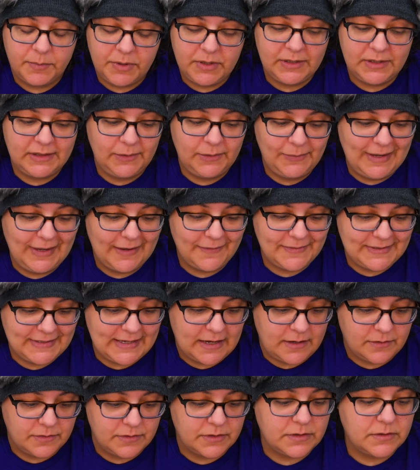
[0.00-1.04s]
Apparently we have
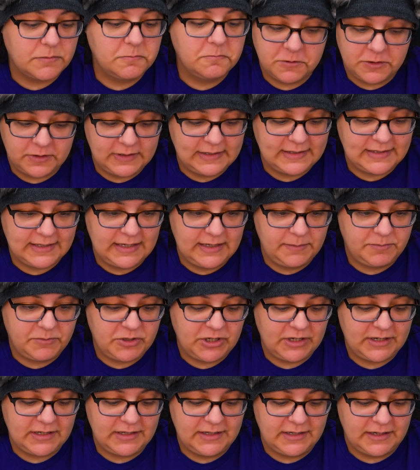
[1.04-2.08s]
sounds, so let's keep
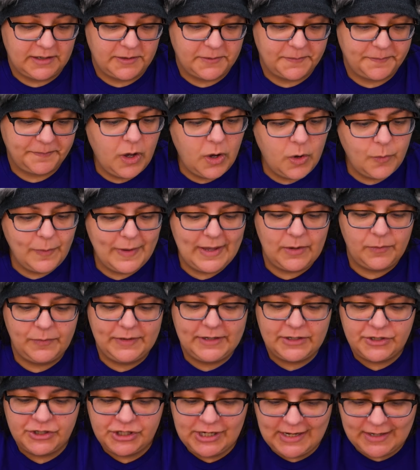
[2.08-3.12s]
checking it out. Oh wait, we
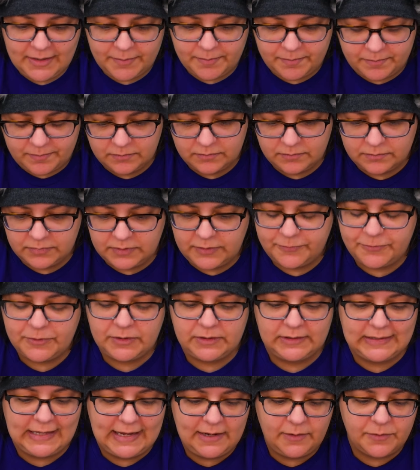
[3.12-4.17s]
can check
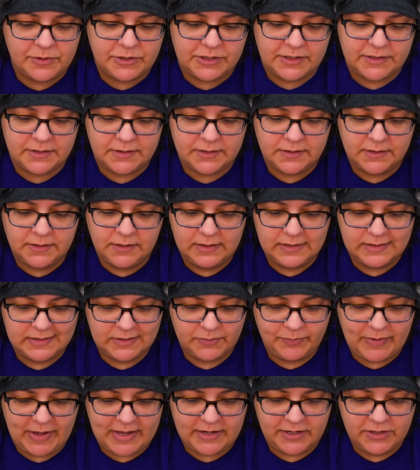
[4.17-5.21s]
different languages.
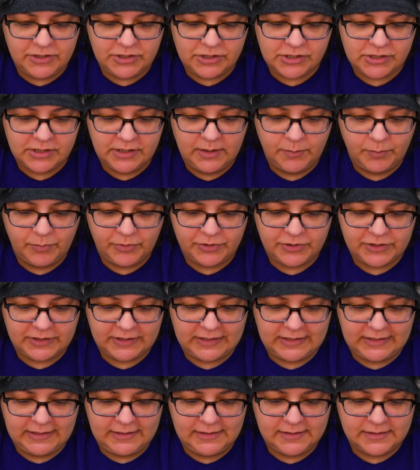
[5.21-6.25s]
Spanish,
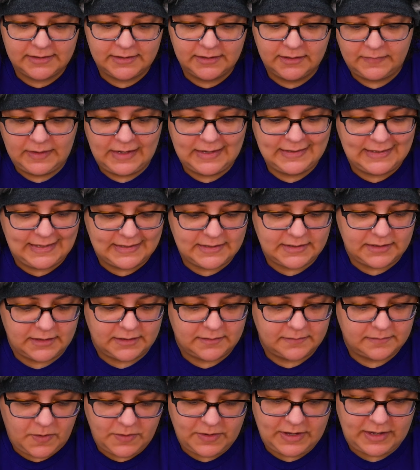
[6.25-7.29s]
Portuguese, and that's it.
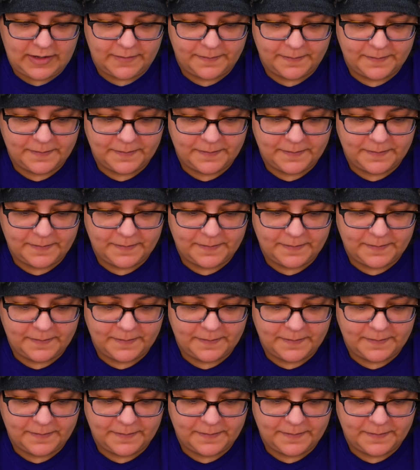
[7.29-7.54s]
Okay.